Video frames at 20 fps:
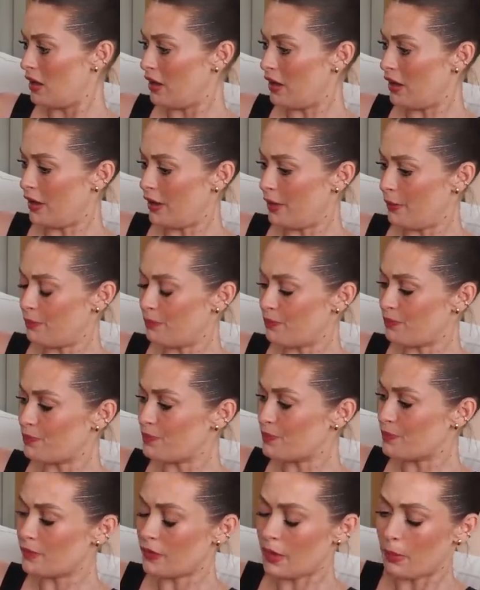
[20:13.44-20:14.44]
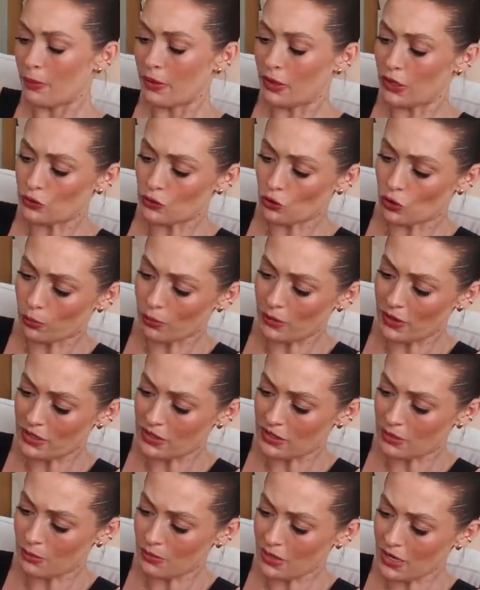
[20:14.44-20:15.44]
Um, Pillow Talk
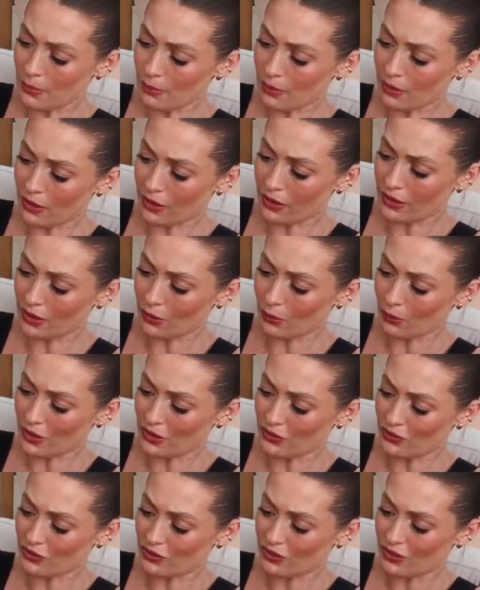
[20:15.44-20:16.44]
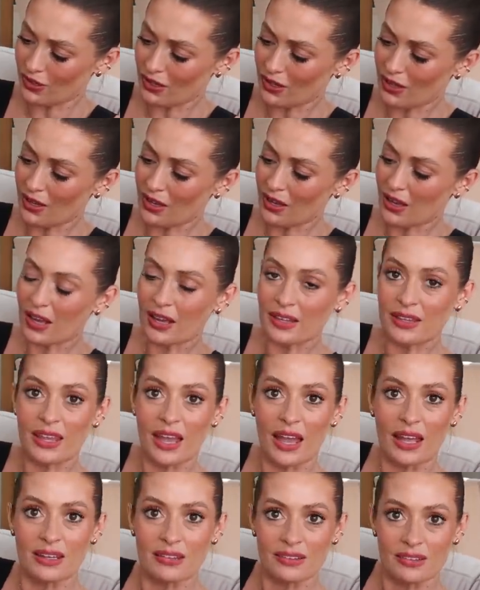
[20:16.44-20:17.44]
medium lip liner, which
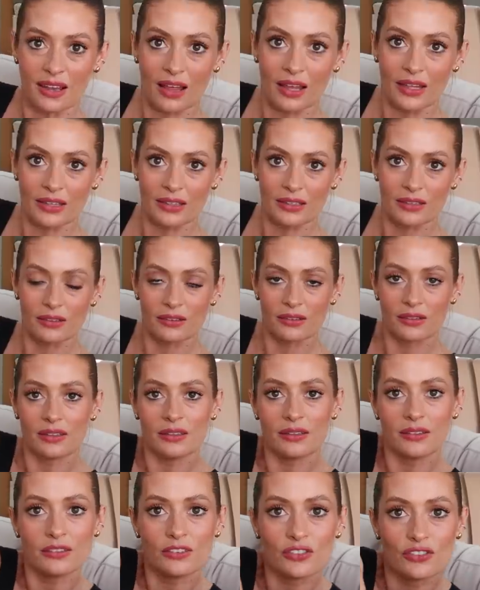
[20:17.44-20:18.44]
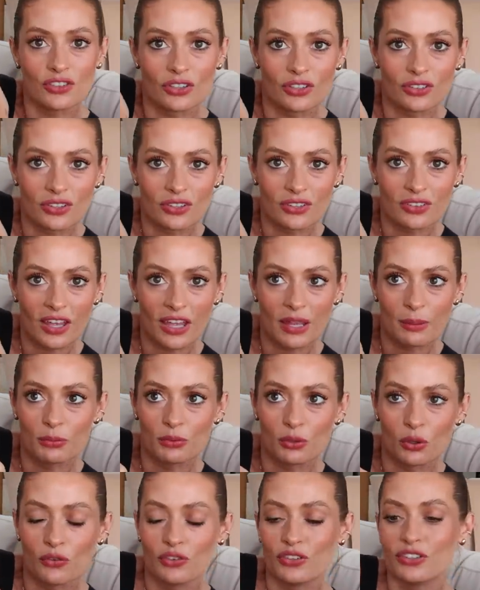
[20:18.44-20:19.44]
again is like just the same
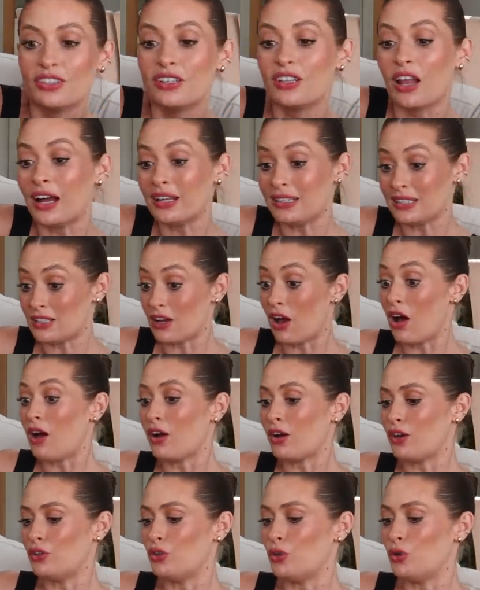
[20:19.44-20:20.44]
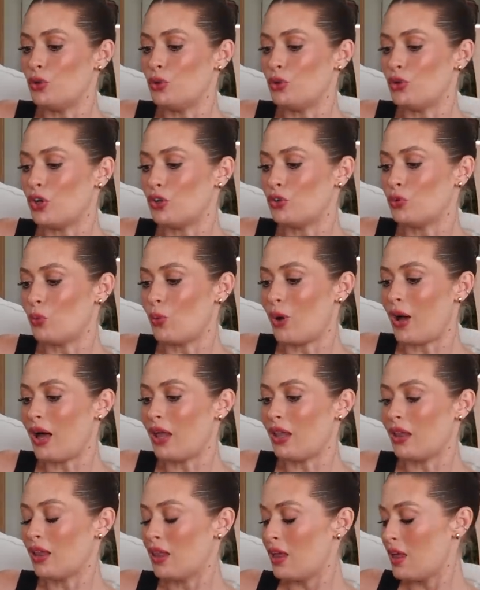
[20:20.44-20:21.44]
sort of slightly darker nude as
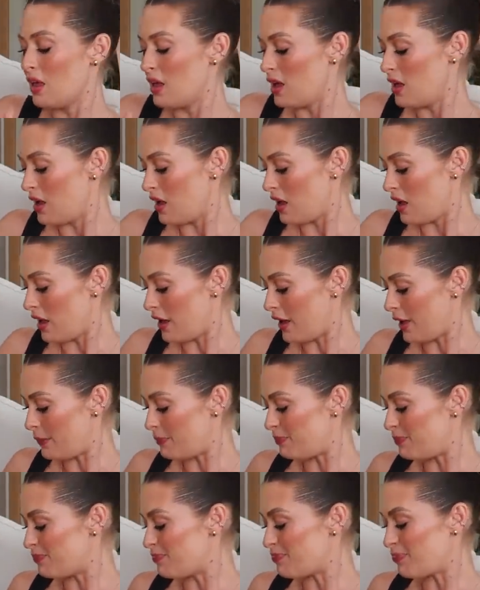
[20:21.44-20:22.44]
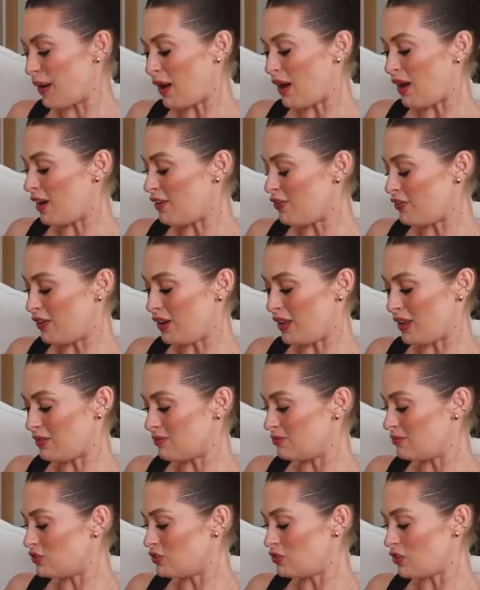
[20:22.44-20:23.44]
well. Um, but I feel
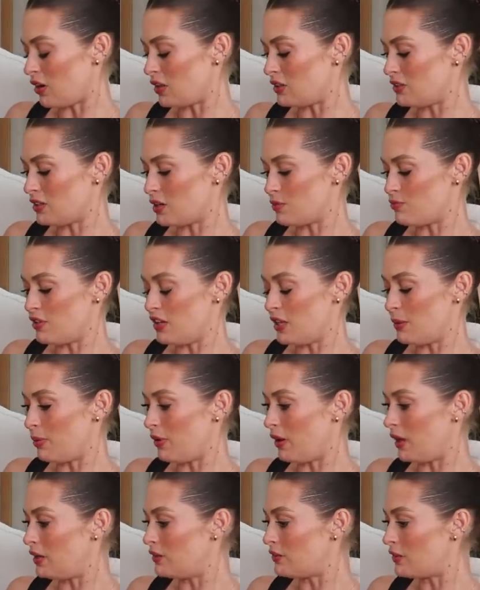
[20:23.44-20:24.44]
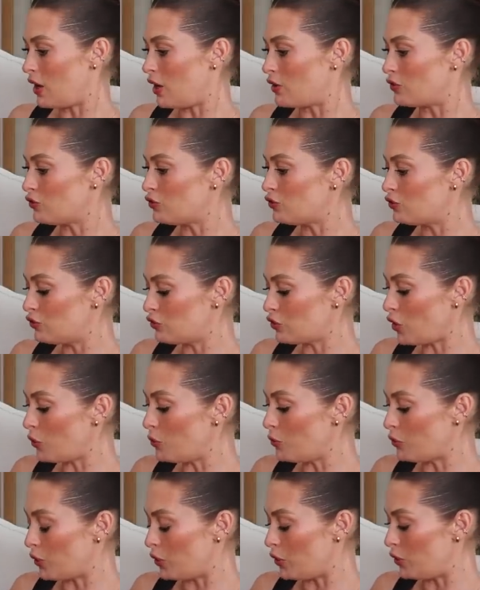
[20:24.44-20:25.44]
like Charlotte Tilbury lip liners are
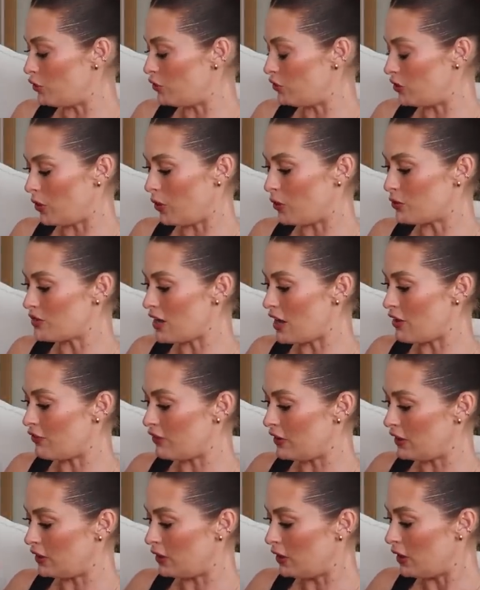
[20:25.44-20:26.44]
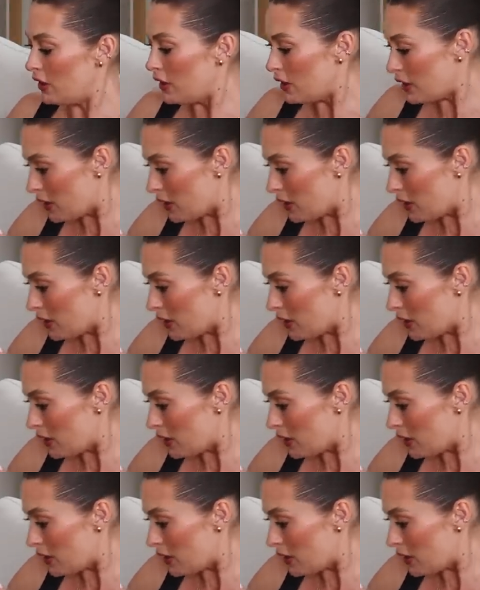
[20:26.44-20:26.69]
so good, so I'll definitely,